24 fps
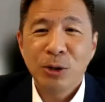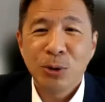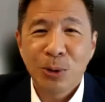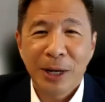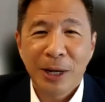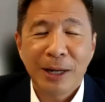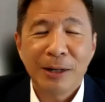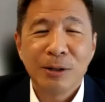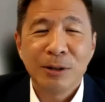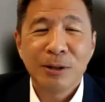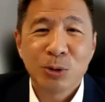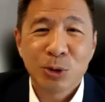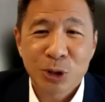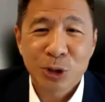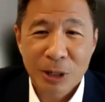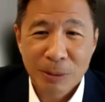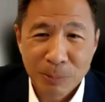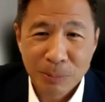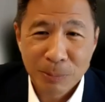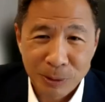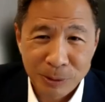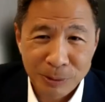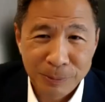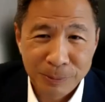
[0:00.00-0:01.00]
you get into
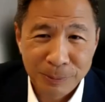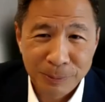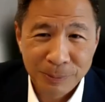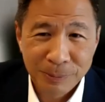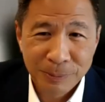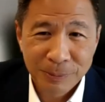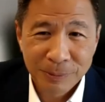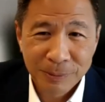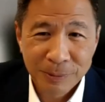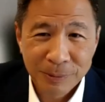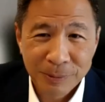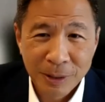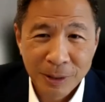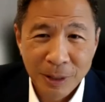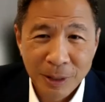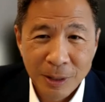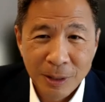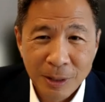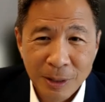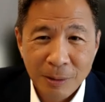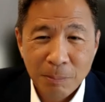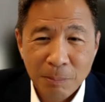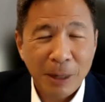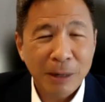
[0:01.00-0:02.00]
trouble.
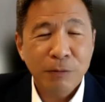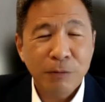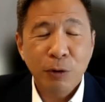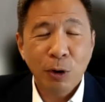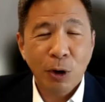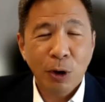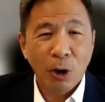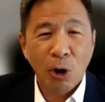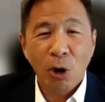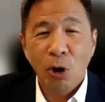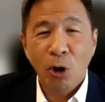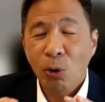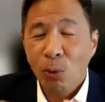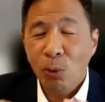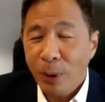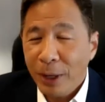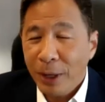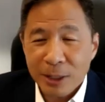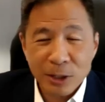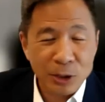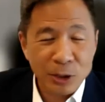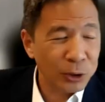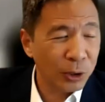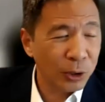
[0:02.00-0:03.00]
But if you're
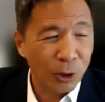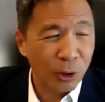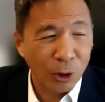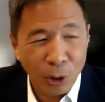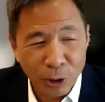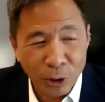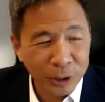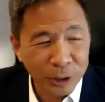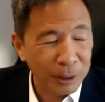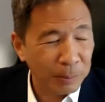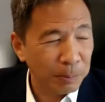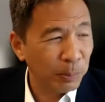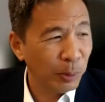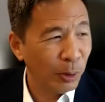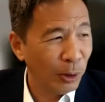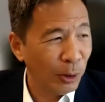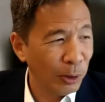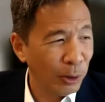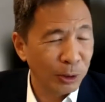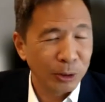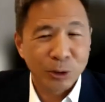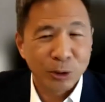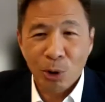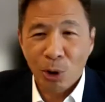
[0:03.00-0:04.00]
always on the
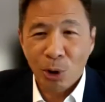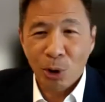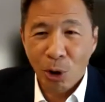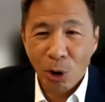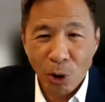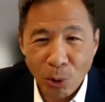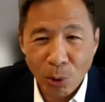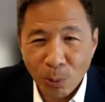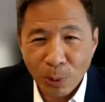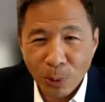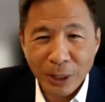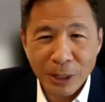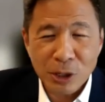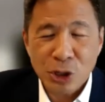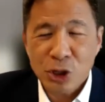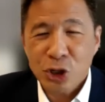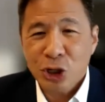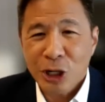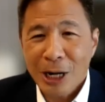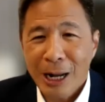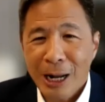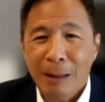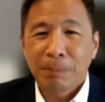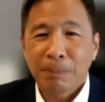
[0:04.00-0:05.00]
ball, you're always
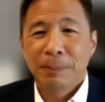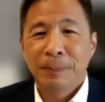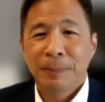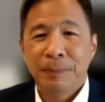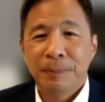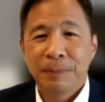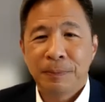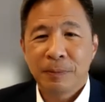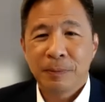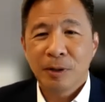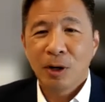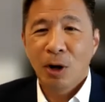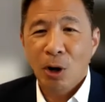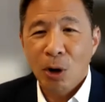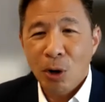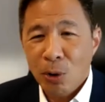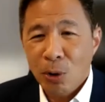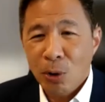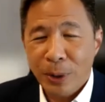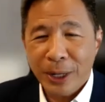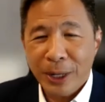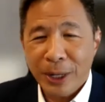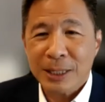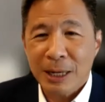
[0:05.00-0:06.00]
sharp,
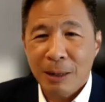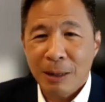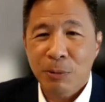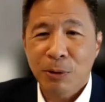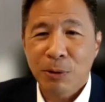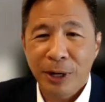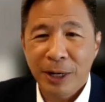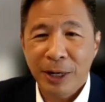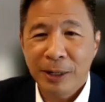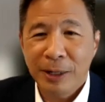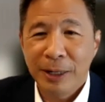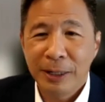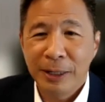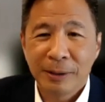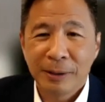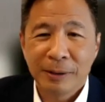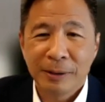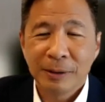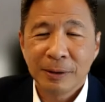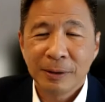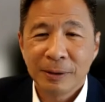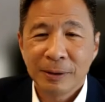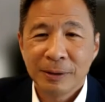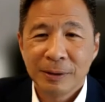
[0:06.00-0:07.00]
always upgrading,
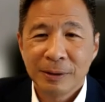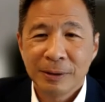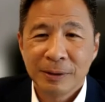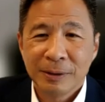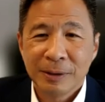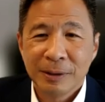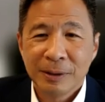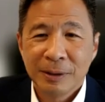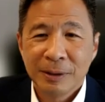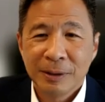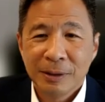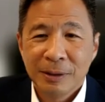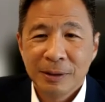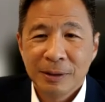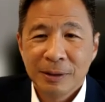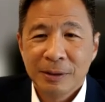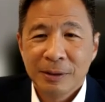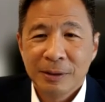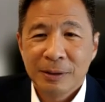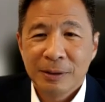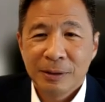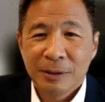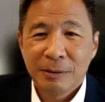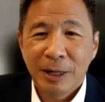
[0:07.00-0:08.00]

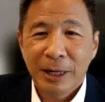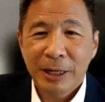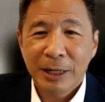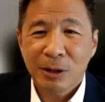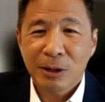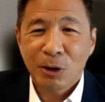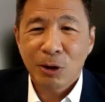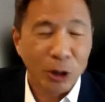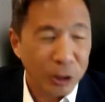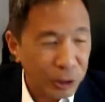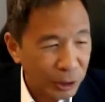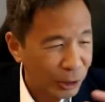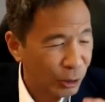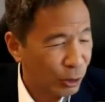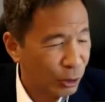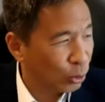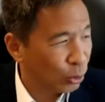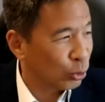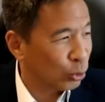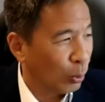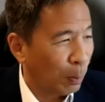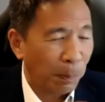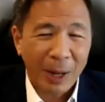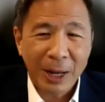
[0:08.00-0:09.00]
right? Continue
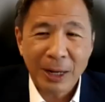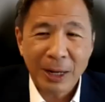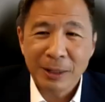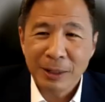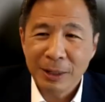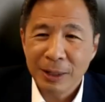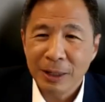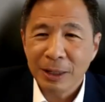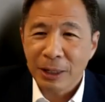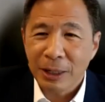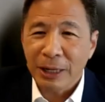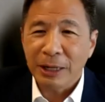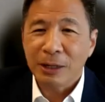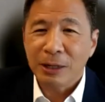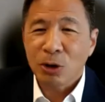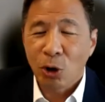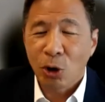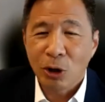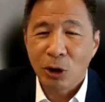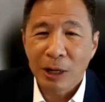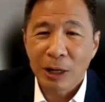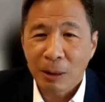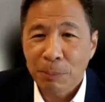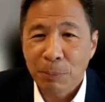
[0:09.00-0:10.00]
to partner and
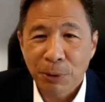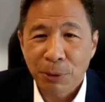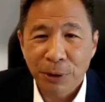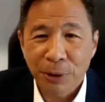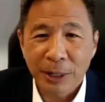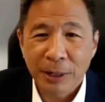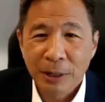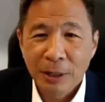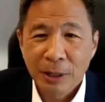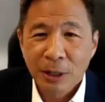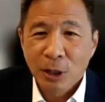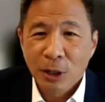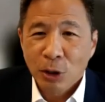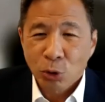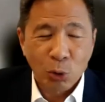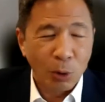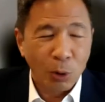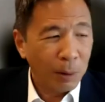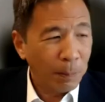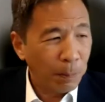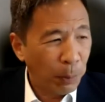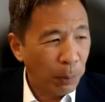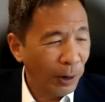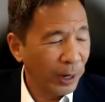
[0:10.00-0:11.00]
collaborate to
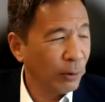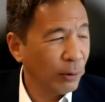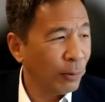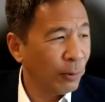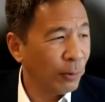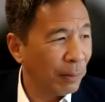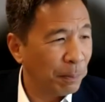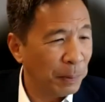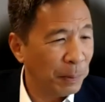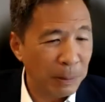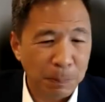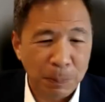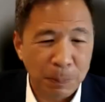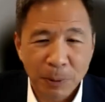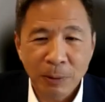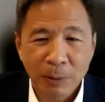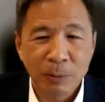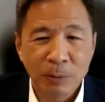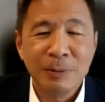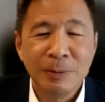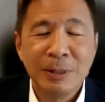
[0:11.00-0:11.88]
a point where people